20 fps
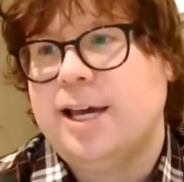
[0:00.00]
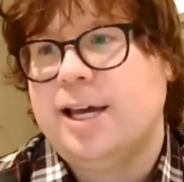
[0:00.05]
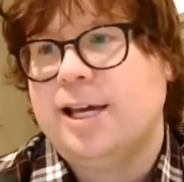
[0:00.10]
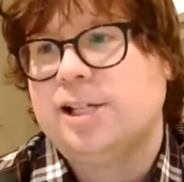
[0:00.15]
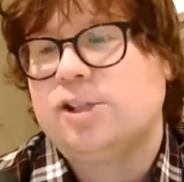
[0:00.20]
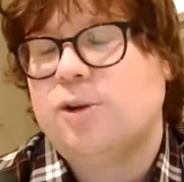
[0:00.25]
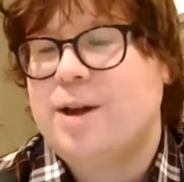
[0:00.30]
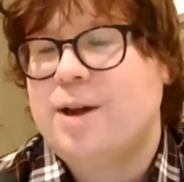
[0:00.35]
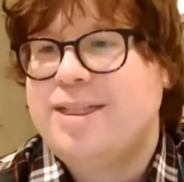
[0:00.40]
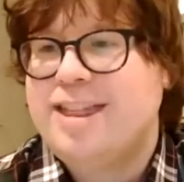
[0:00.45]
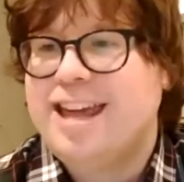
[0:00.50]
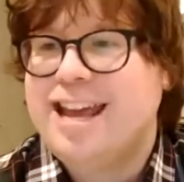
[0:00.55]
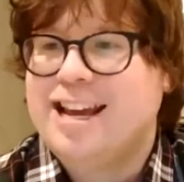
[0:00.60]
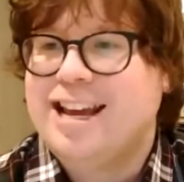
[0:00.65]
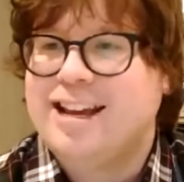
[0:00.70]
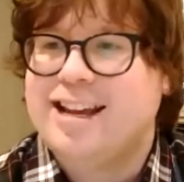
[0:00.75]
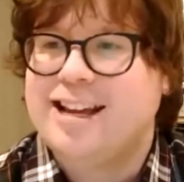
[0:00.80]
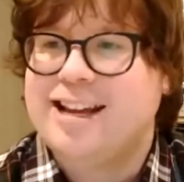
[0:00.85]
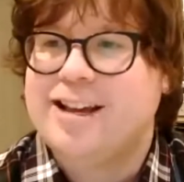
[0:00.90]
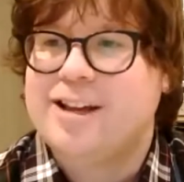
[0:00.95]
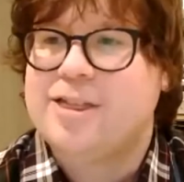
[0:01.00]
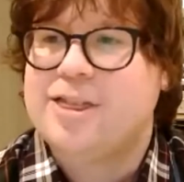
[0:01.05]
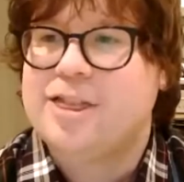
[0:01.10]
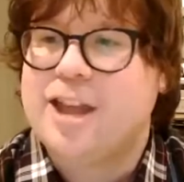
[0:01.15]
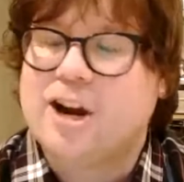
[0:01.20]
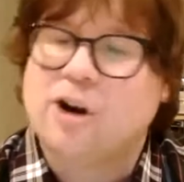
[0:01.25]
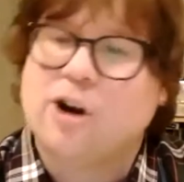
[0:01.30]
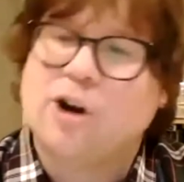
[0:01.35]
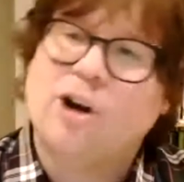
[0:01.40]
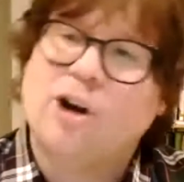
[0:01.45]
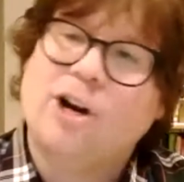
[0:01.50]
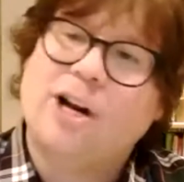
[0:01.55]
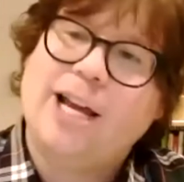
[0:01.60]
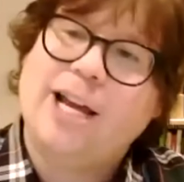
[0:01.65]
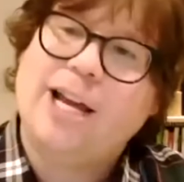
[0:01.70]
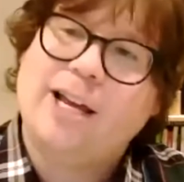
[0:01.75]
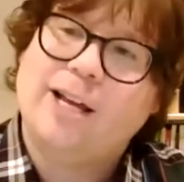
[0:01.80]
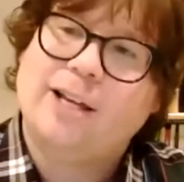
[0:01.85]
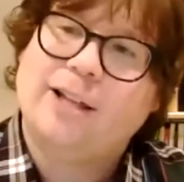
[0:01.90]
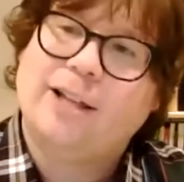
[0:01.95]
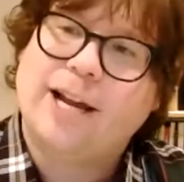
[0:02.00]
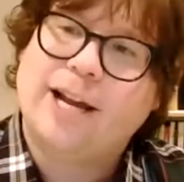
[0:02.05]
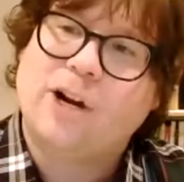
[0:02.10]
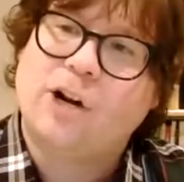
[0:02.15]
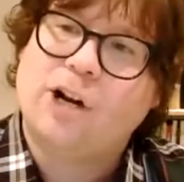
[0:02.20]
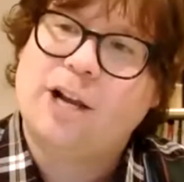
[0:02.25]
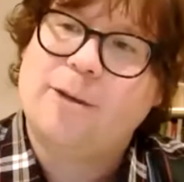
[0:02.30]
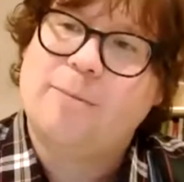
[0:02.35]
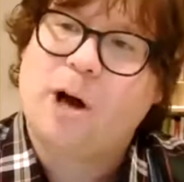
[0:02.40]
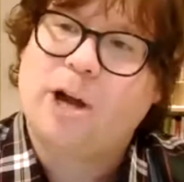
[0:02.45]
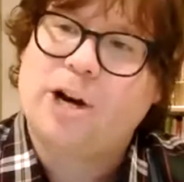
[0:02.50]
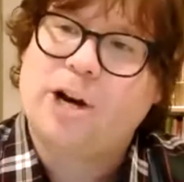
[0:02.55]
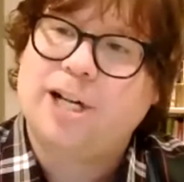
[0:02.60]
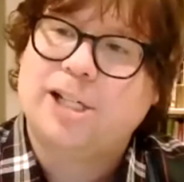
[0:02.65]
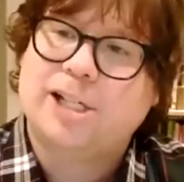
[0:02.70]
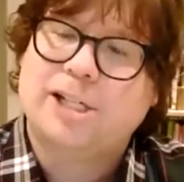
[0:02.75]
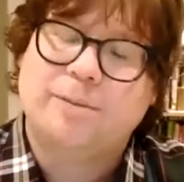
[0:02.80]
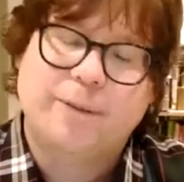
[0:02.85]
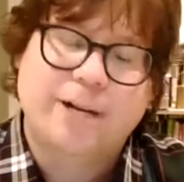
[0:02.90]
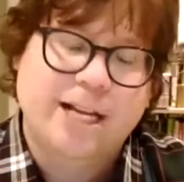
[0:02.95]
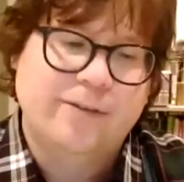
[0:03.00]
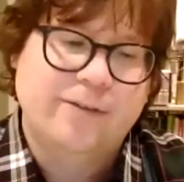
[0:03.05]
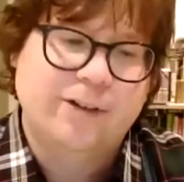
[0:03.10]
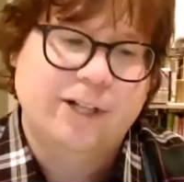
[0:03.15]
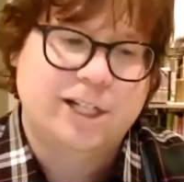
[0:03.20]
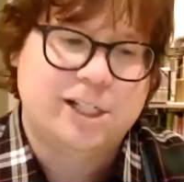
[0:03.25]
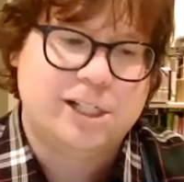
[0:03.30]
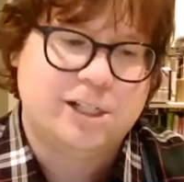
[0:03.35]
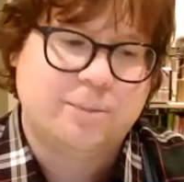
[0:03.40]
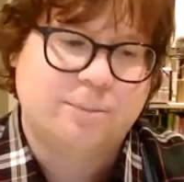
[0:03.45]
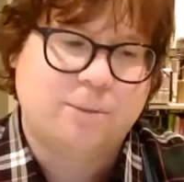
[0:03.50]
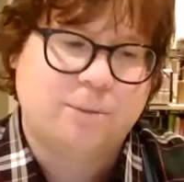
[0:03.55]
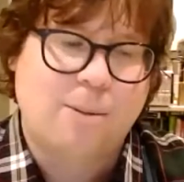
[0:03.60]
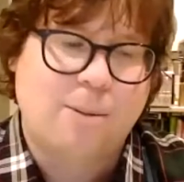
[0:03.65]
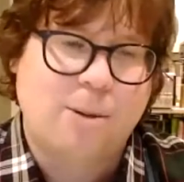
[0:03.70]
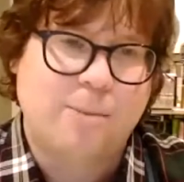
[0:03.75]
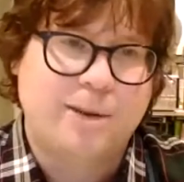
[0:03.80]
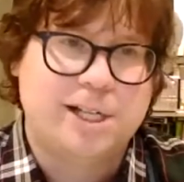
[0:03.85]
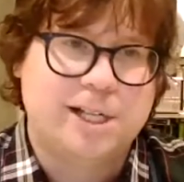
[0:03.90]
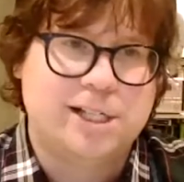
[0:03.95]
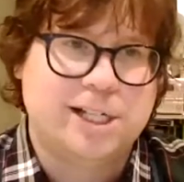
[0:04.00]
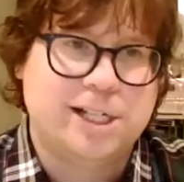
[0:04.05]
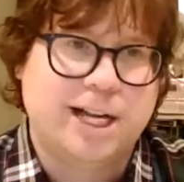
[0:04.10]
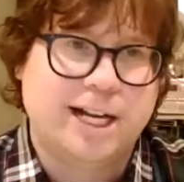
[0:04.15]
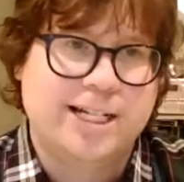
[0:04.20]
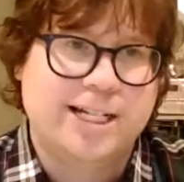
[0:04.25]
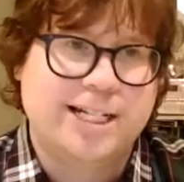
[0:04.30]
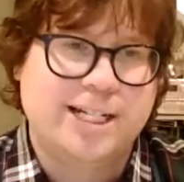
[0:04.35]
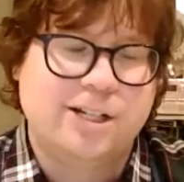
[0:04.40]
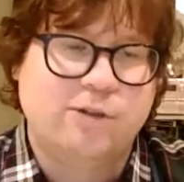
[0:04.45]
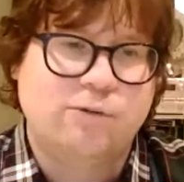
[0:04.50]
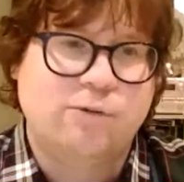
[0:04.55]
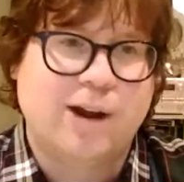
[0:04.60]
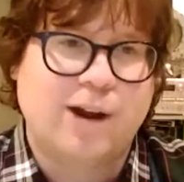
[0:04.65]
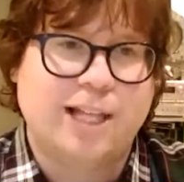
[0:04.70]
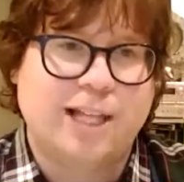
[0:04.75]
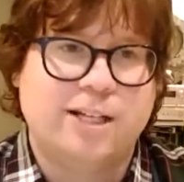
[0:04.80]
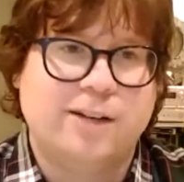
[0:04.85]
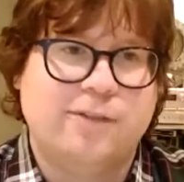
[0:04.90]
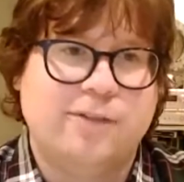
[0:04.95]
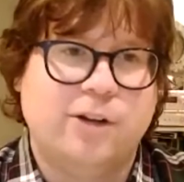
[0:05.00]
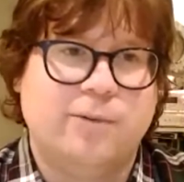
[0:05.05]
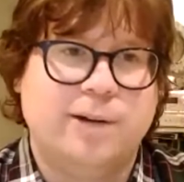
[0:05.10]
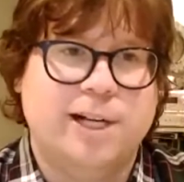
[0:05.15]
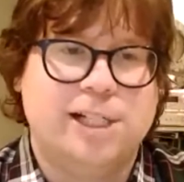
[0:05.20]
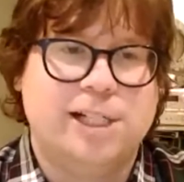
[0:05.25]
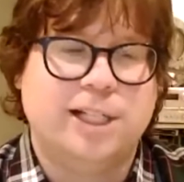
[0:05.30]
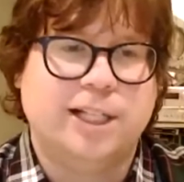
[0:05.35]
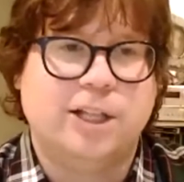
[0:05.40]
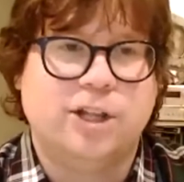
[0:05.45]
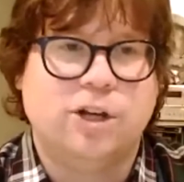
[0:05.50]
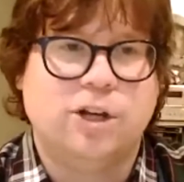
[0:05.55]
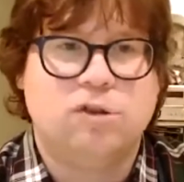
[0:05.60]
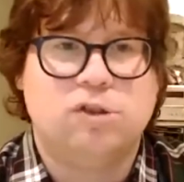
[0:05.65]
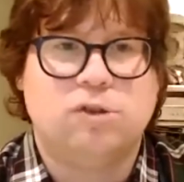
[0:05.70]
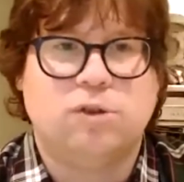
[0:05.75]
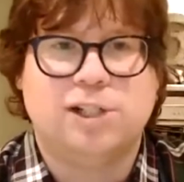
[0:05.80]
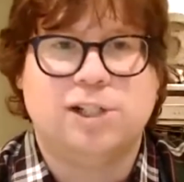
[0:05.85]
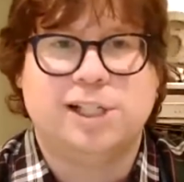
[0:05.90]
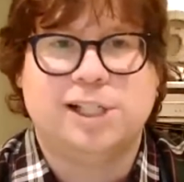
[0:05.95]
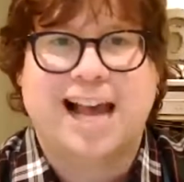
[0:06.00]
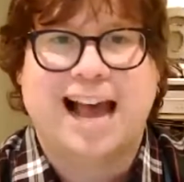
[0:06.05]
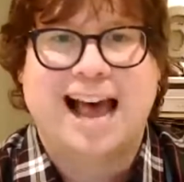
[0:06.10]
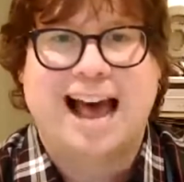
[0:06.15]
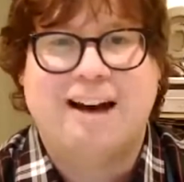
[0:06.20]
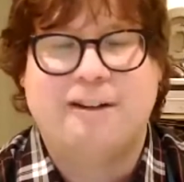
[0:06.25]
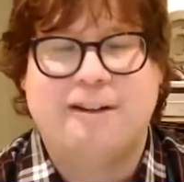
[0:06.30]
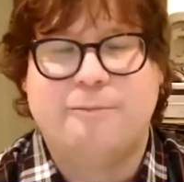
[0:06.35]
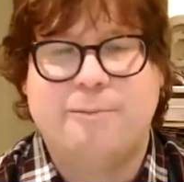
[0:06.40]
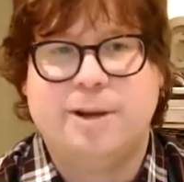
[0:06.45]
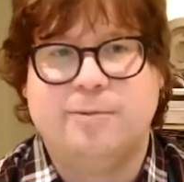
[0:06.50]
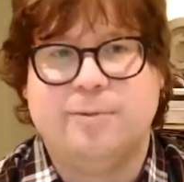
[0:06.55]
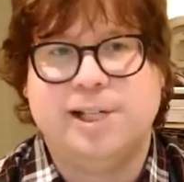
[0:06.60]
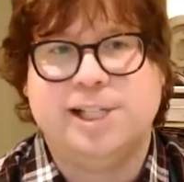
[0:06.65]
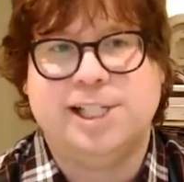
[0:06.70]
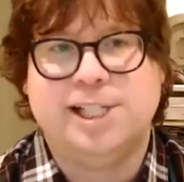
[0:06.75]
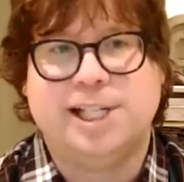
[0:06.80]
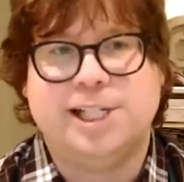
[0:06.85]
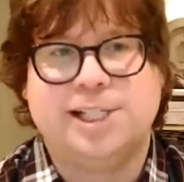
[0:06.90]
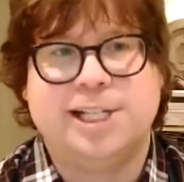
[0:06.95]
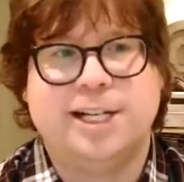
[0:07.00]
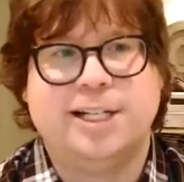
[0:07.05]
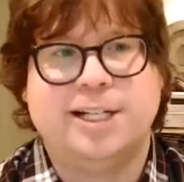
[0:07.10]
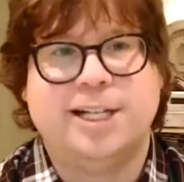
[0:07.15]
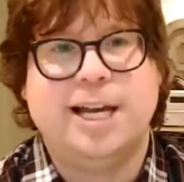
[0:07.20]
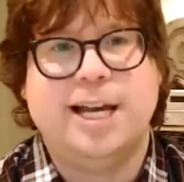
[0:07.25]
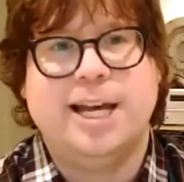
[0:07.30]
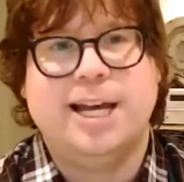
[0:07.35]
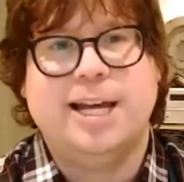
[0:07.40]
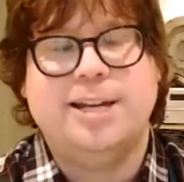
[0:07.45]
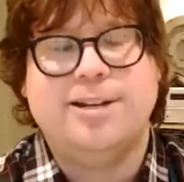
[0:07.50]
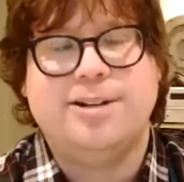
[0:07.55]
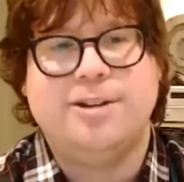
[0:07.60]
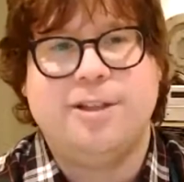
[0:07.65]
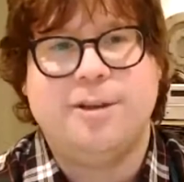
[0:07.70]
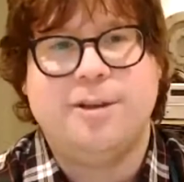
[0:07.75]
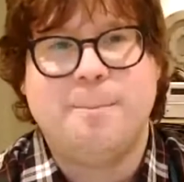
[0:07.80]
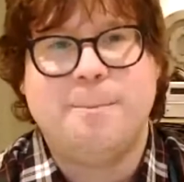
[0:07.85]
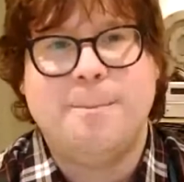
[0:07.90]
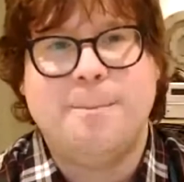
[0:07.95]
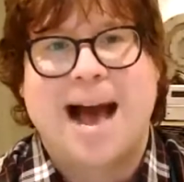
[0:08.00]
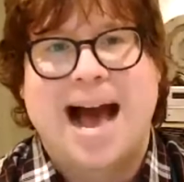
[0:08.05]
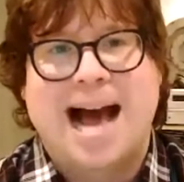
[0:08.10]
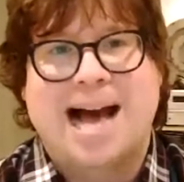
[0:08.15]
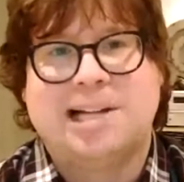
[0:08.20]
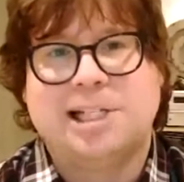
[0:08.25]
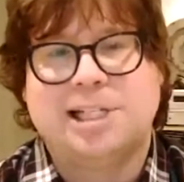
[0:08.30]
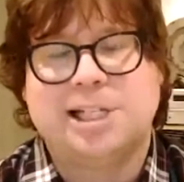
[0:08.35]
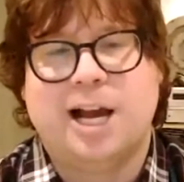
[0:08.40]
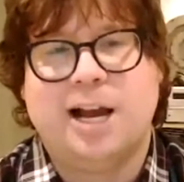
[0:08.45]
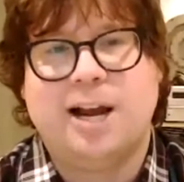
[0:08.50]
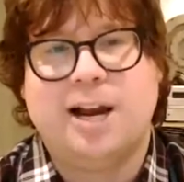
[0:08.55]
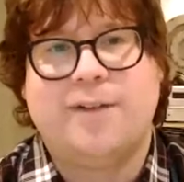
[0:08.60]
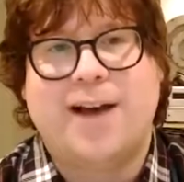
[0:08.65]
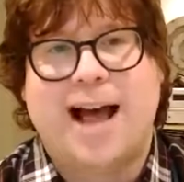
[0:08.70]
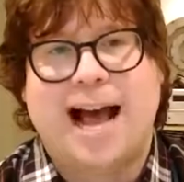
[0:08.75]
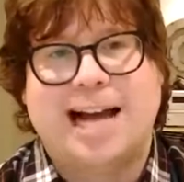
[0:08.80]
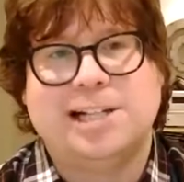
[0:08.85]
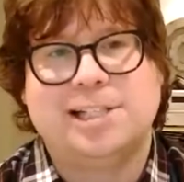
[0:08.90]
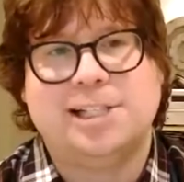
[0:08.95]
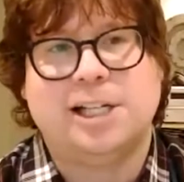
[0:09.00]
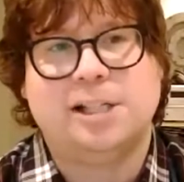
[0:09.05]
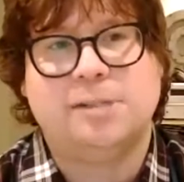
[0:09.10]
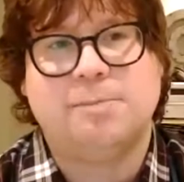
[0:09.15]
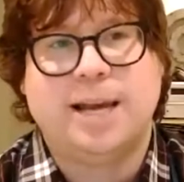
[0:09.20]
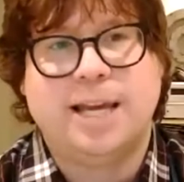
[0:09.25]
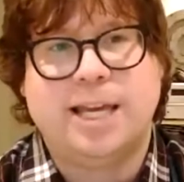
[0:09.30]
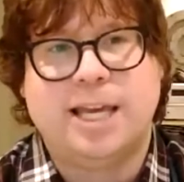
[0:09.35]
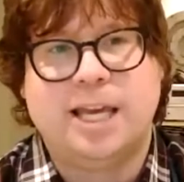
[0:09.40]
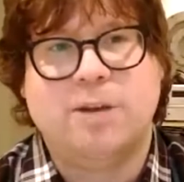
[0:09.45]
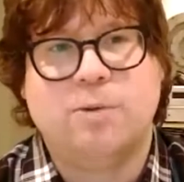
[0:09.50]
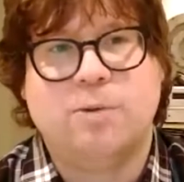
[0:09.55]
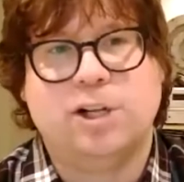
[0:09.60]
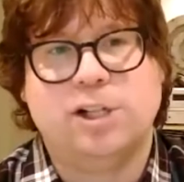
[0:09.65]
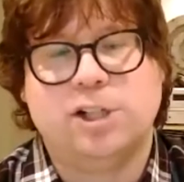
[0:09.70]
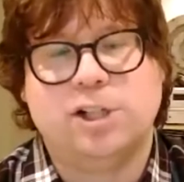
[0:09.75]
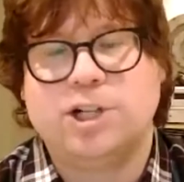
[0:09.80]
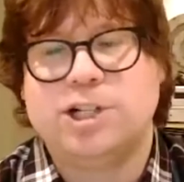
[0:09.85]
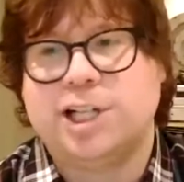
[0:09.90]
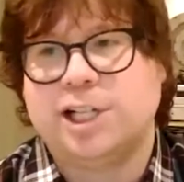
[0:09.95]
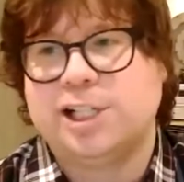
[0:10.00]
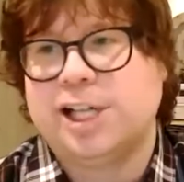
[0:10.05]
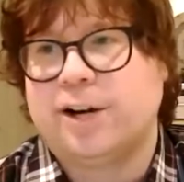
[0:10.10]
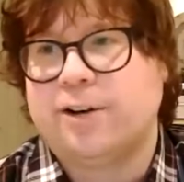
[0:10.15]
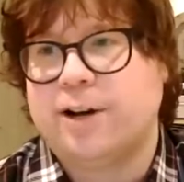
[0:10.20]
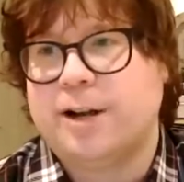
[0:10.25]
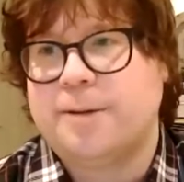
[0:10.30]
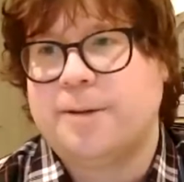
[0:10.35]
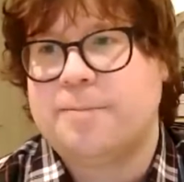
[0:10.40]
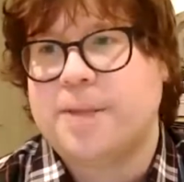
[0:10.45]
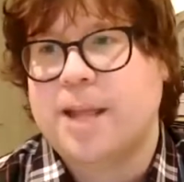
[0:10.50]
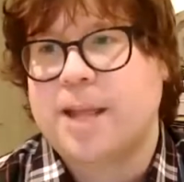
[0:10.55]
So I think the early, like early modernists and medievalists, the problem is until relatively recently, those sources have been resistant to the mass kind of access by keyword search, et cetera.